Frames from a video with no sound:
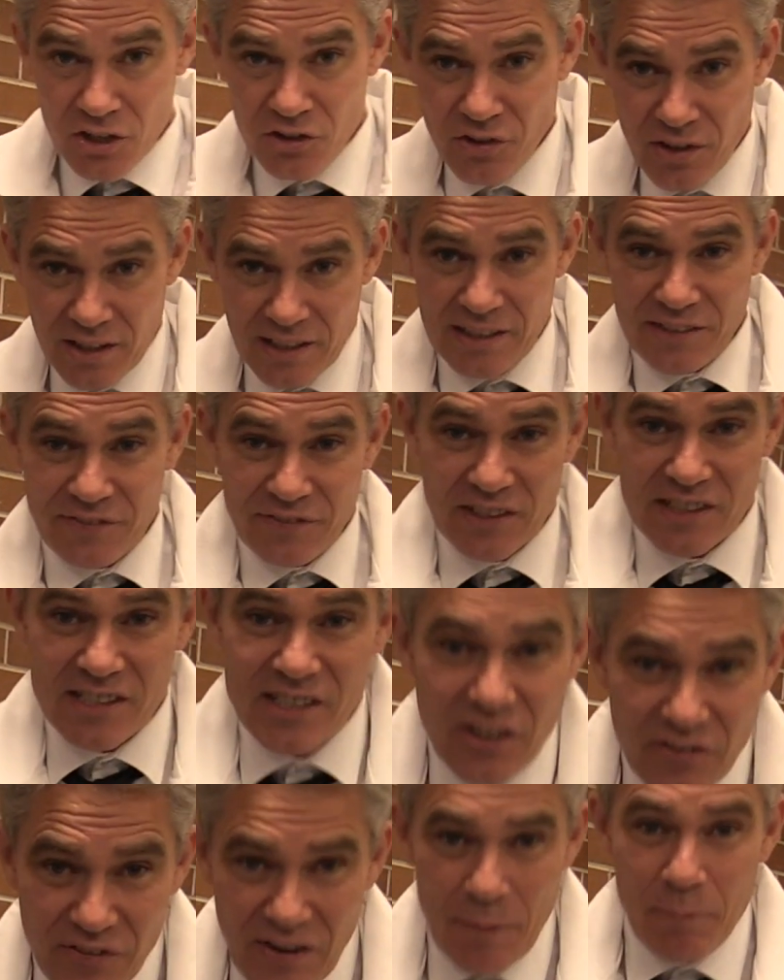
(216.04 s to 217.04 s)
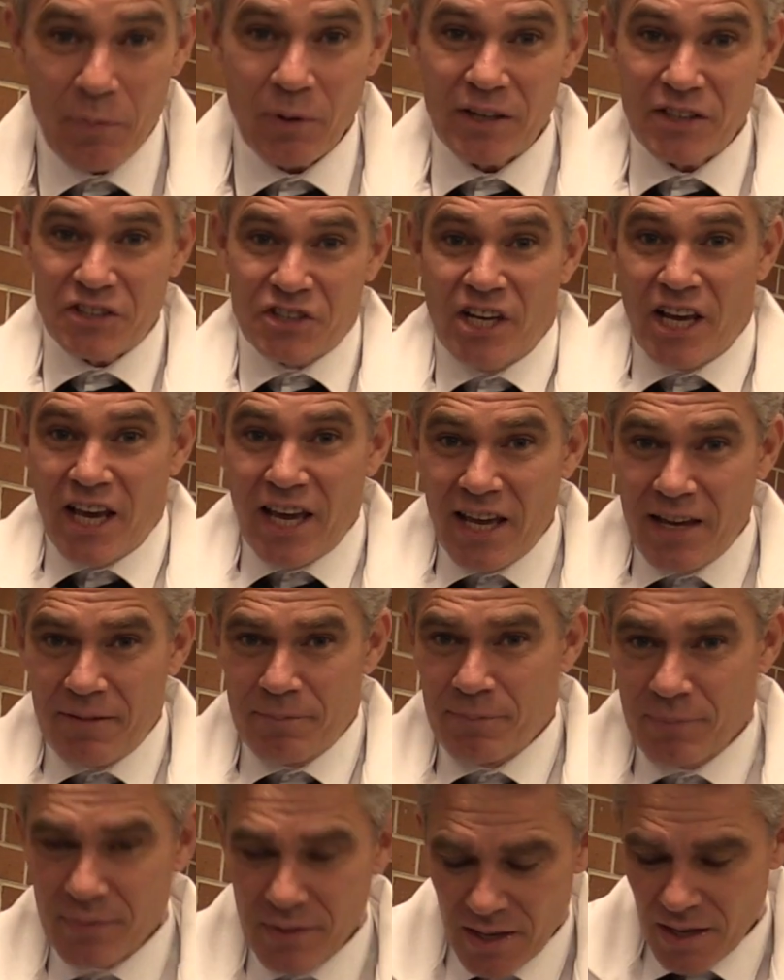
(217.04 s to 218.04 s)
trying to lift yourself up on a
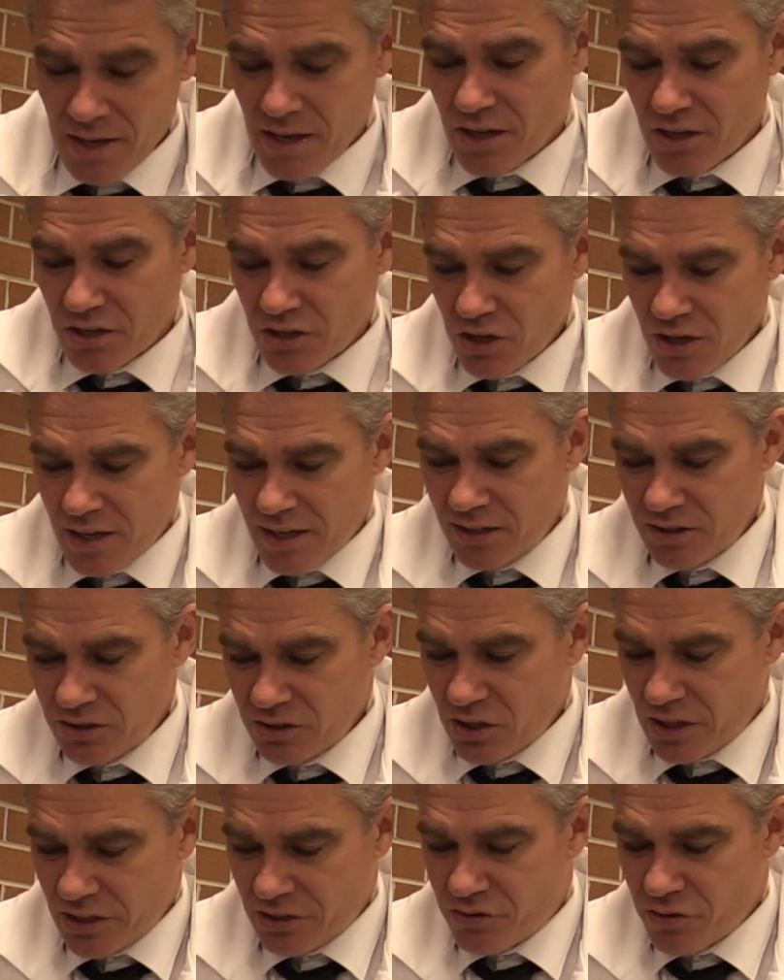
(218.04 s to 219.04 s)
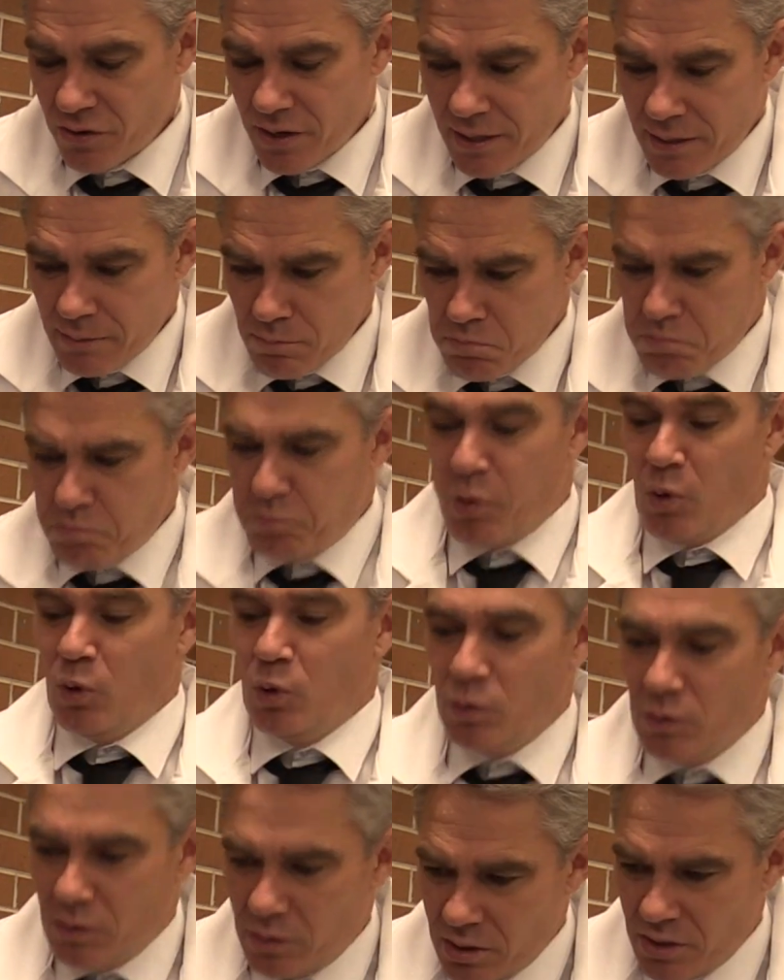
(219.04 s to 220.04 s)
chair. You can like try and
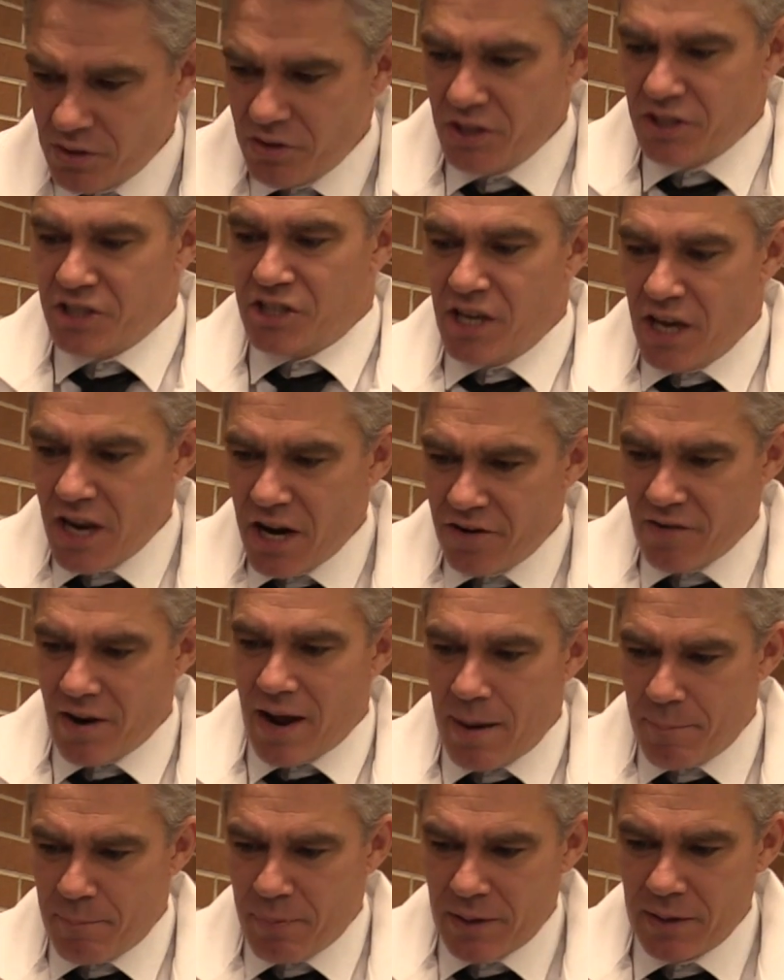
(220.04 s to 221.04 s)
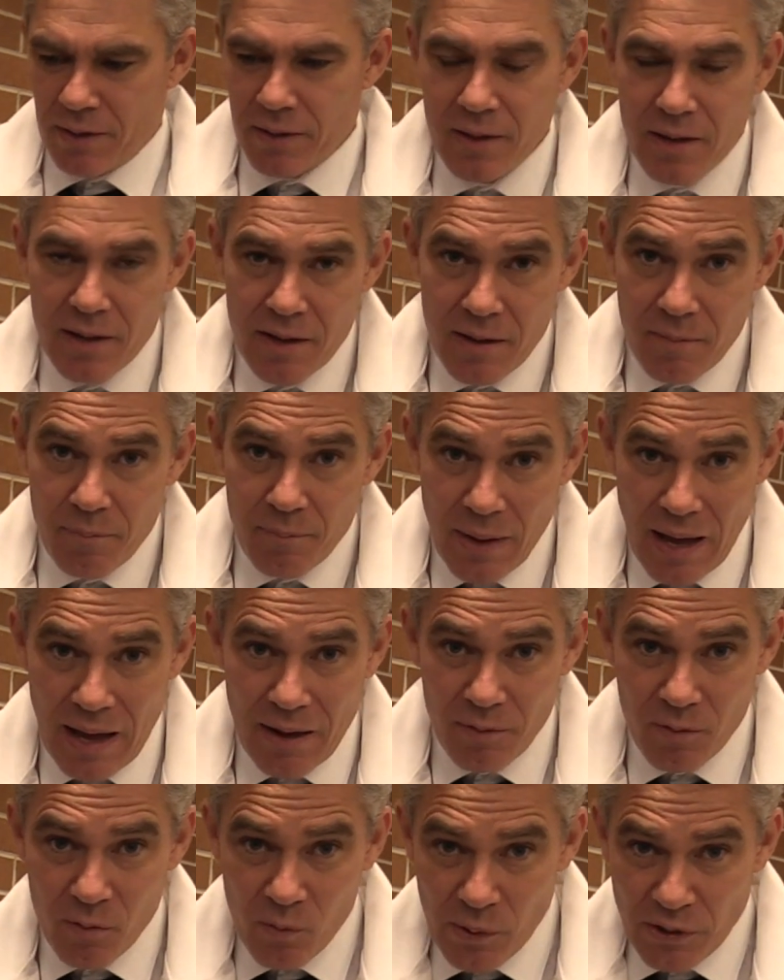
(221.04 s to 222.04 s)
pull the chair up but
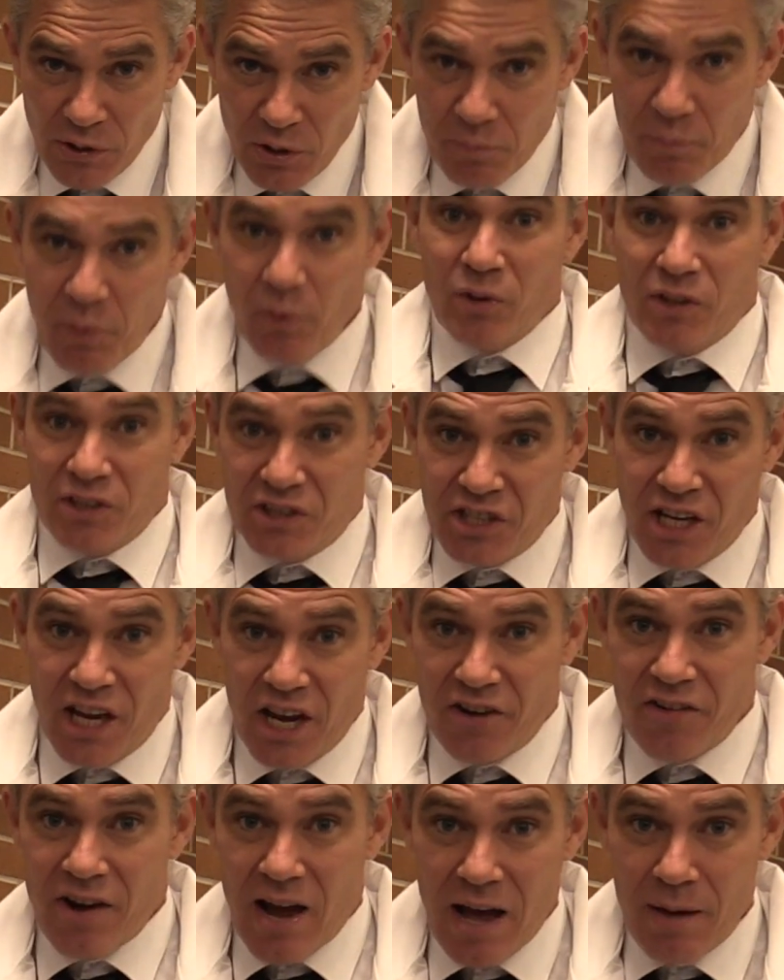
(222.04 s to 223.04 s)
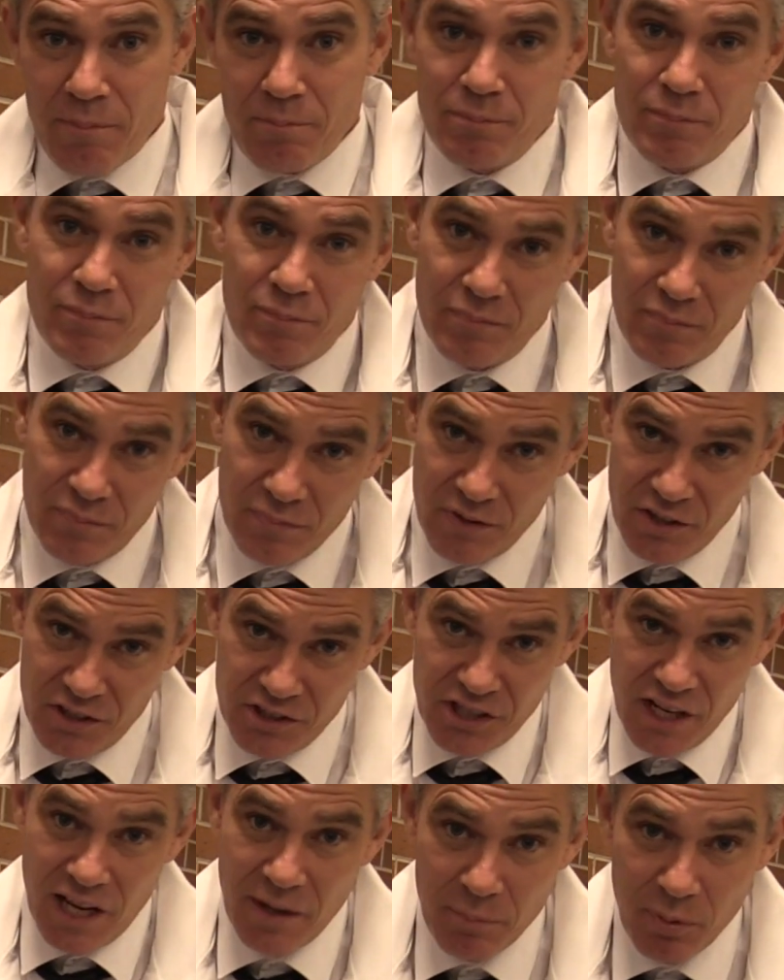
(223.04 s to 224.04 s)
when you pull the chair up, the
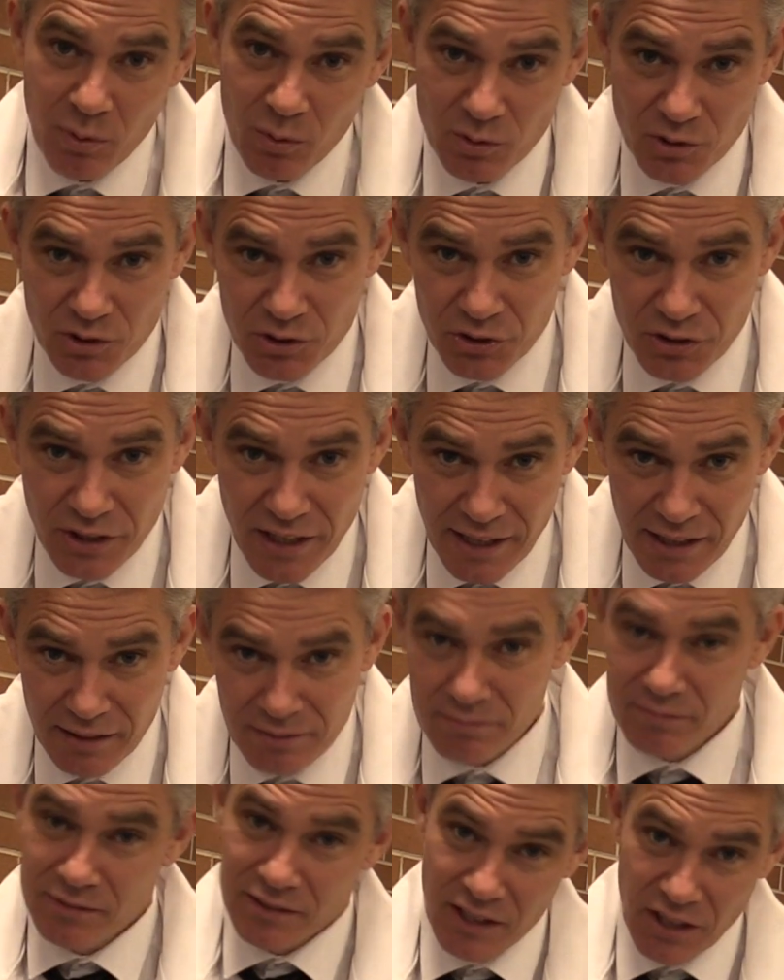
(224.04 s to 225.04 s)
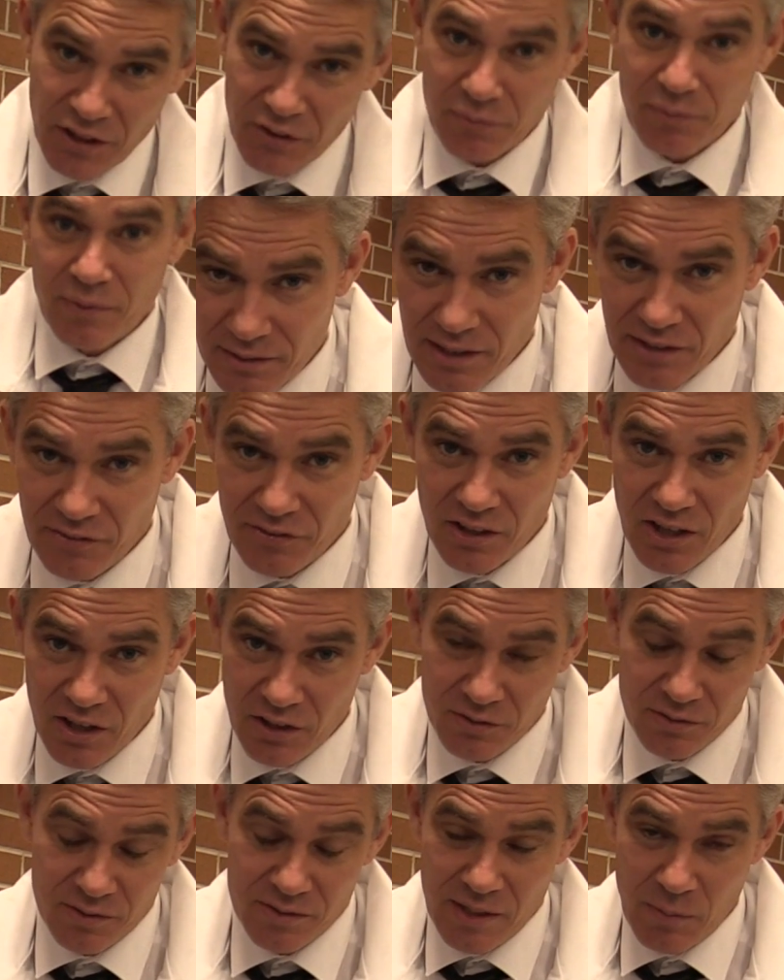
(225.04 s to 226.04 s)
chair pulls you down. So even
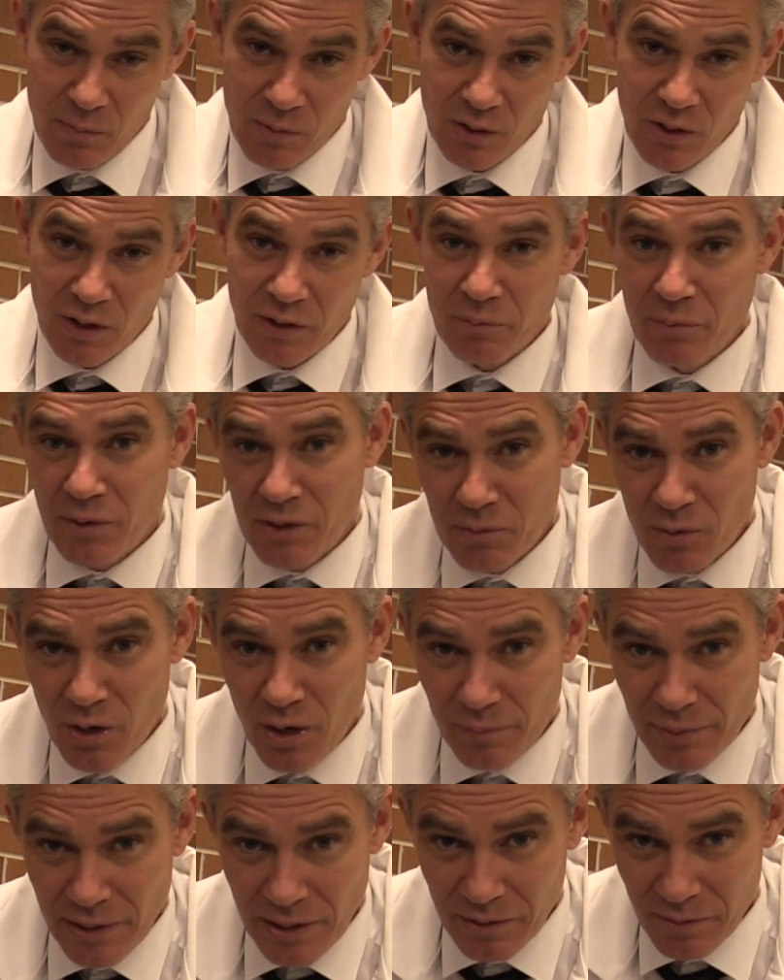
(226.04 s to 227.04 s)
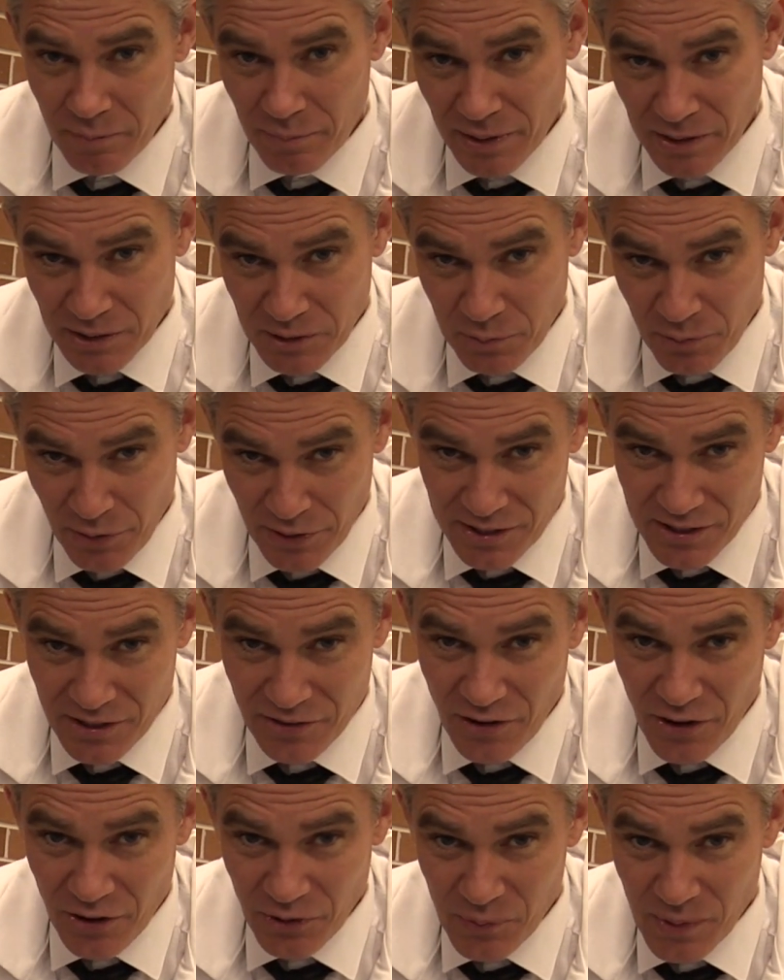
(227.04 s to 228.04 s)
though someone like me might be able to bench press
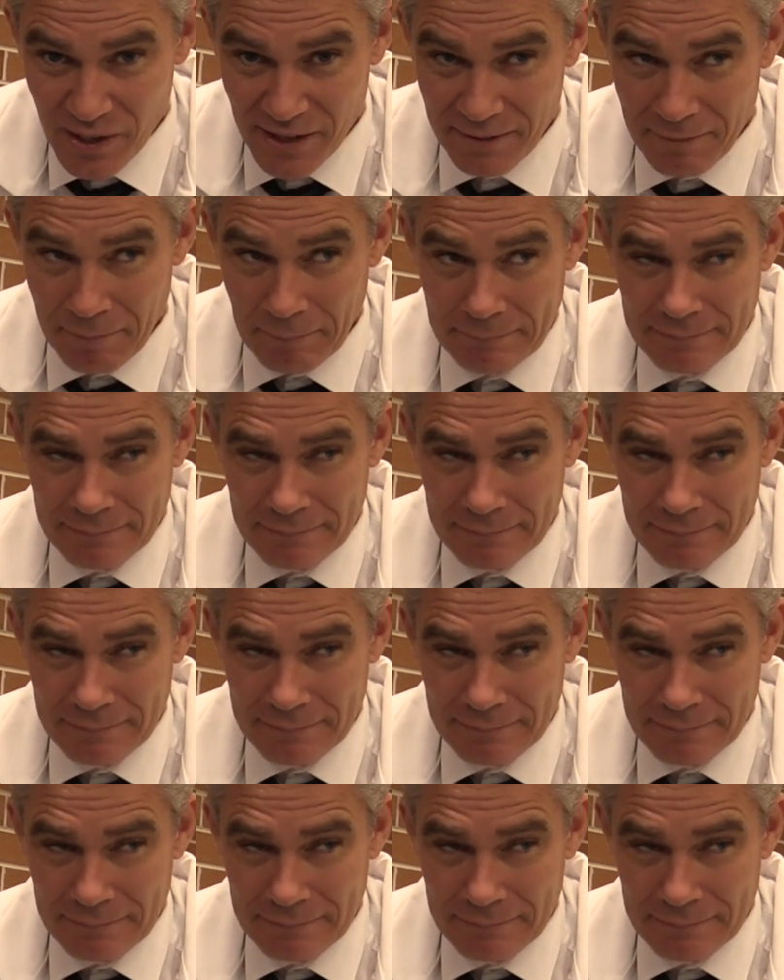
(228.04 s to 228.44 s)
their own weight,